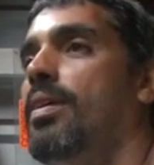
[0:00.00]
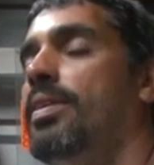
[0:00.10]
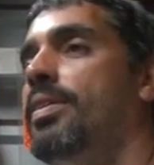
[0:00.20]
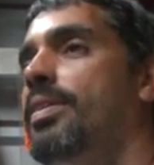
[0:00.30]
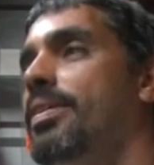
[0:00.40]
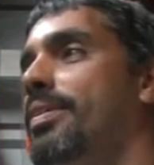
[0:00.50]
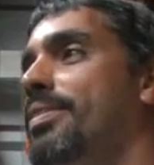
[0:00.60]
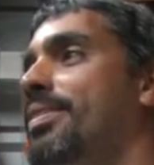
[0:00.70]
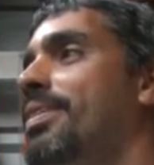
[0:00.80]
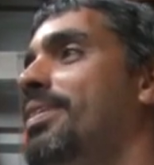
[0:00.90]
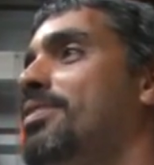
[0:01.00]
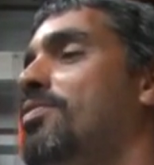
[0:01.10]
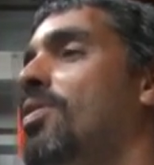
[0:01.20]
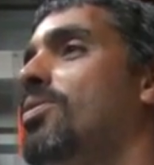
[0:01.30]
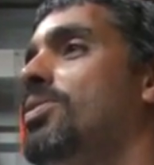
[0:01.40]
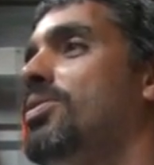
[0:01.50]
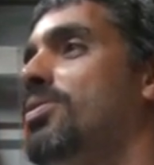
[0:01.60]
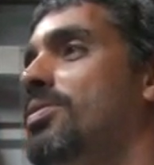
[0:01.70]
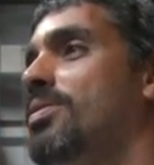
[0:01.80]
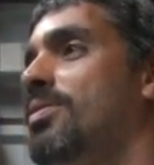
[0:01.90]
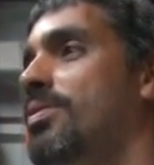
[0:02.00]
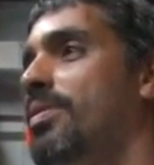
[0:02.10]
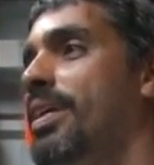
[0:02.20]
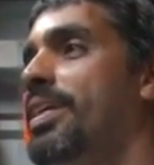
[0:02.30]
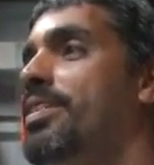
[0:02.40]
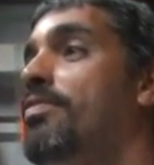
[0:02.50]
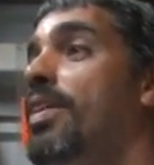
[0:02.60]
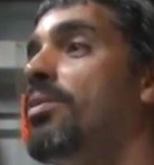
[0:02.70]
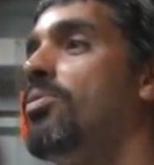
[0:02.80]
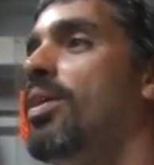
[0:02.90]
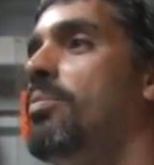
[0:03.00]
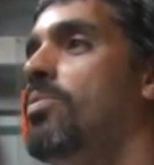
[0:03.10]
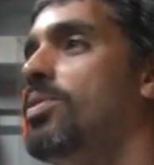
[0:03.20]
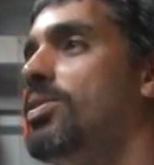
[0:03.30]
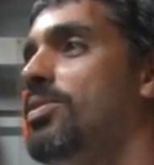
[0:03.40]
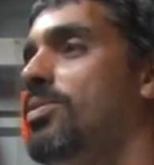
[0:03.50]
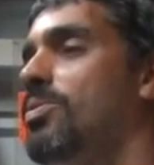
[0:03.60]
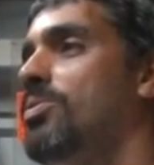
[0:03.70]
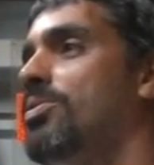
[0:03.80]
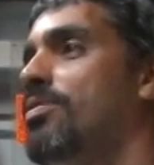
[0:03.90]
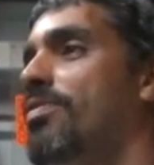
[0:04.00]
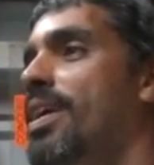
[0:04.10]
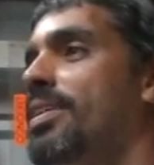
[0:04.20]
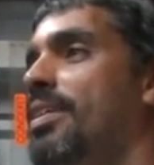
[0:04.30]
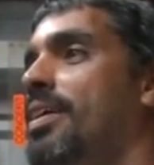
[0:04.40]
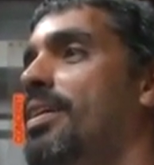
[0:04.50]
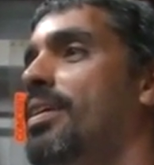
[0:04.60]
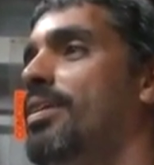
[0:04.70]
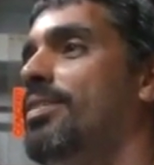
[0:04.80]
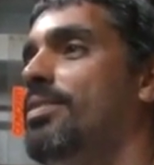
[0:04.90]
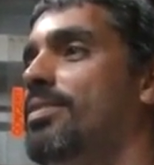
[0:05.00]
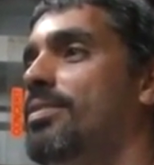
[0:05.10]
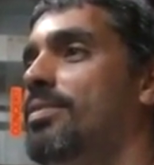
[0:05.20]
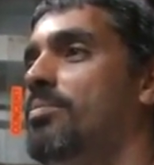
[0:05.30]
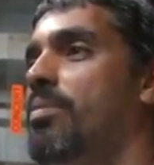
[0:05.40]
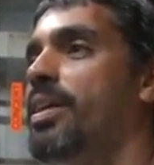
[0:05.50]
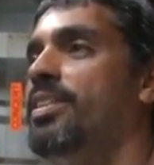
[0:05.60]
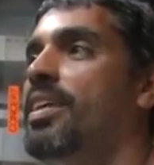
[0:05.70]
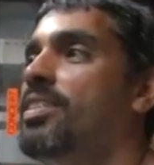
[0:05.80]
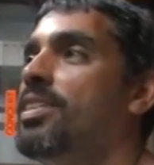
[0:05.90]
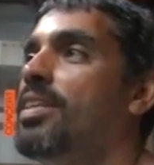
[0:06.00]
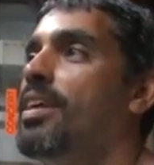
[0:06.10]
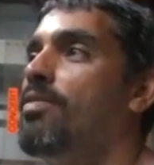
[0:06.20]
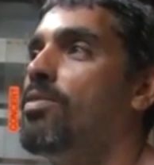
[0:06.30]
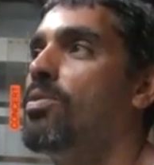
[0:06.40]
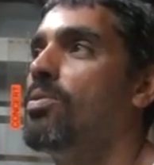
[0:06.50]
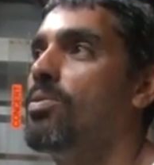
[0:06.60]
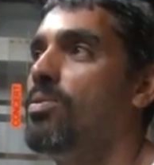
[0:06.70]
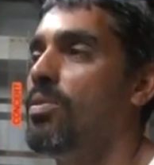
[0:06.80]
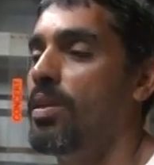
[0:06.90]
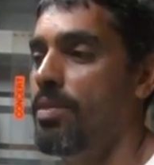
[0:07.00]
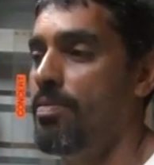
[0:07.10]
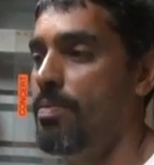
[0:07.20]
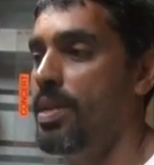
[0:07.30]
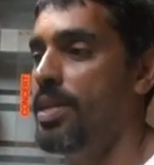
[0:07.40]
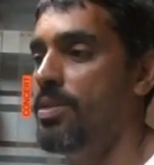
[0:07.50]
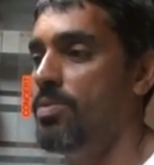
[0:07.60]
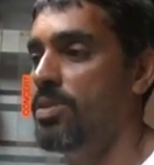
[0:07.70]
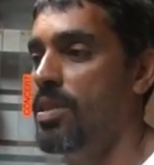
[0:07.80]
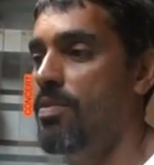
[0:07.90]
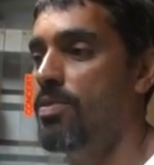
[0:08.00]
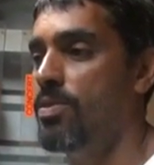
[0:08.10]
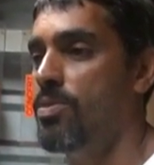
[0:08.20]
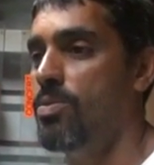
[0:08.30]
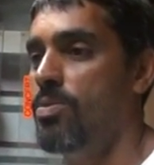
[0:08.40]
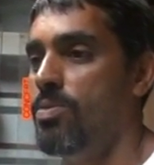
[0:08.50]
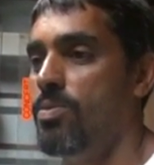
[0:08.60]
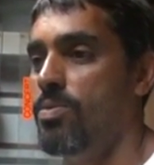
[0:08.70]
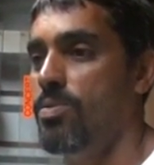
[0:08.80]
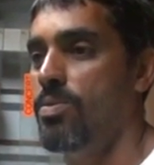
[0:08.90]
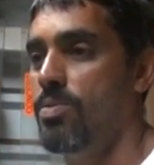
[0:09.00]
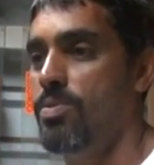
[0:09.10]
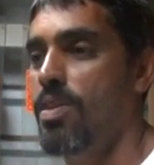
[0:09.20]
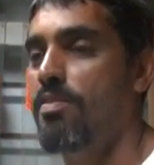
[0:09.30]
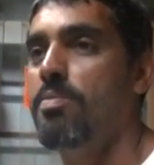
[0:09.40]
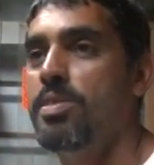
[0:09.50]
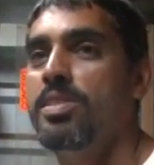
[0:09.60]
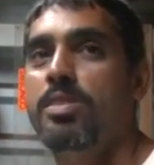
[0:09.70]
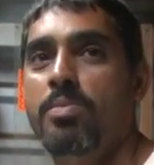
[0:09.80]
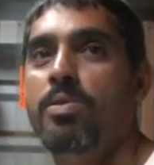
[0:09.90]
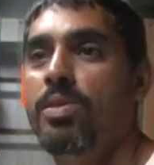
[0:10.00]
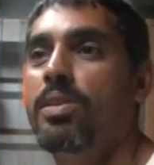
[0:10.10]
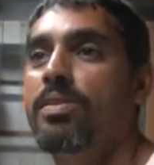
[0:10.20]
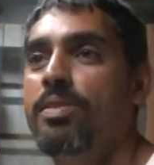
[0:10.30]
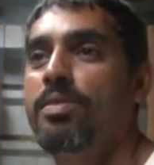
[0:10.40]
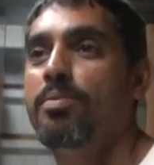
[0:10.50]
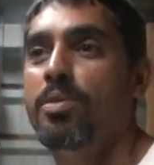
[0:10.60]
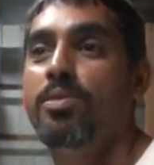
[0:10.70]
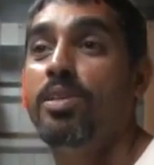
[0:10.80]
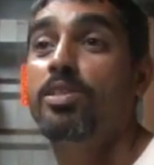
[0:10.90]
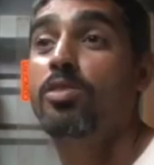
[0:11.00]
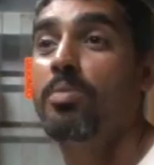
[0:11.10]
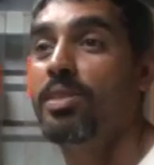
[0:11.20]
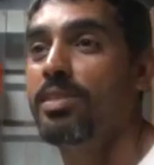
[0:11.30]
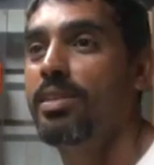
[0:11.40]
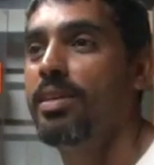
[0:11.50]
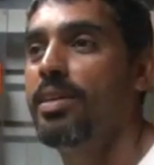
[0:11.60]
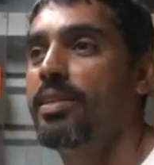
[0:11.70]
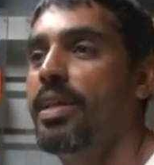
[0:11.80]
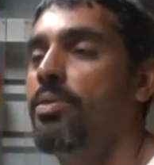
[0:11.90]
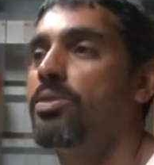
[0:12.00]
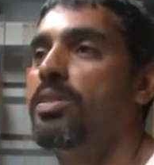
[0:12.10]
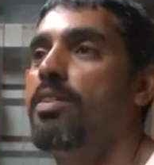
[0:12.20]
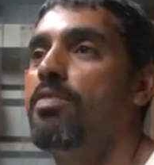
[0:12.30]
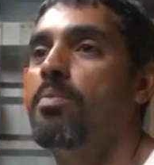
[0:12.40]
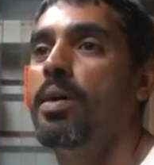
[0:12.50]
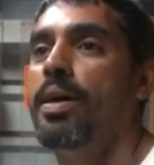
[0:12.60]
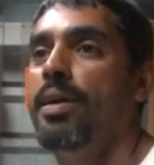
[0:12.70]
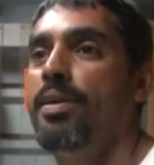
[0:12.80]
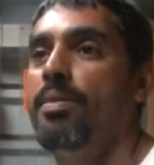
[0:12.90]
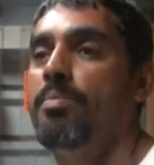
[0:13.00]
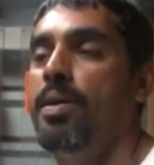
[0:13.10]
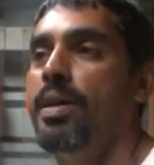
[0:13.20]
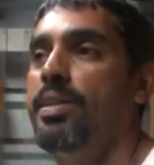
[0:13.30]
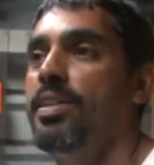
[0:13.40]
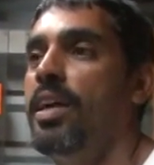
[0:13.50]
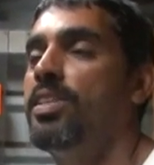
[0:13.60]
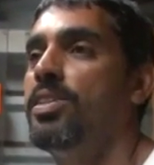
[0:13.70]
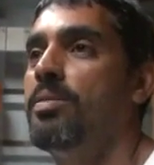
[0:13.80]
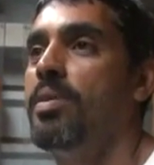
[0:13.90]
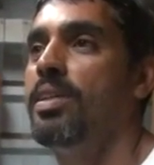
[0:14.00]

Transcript: I think as far as getting the Vento name was the fact that my intention never at the beginning was never to have a business building instruments. That was never my intention.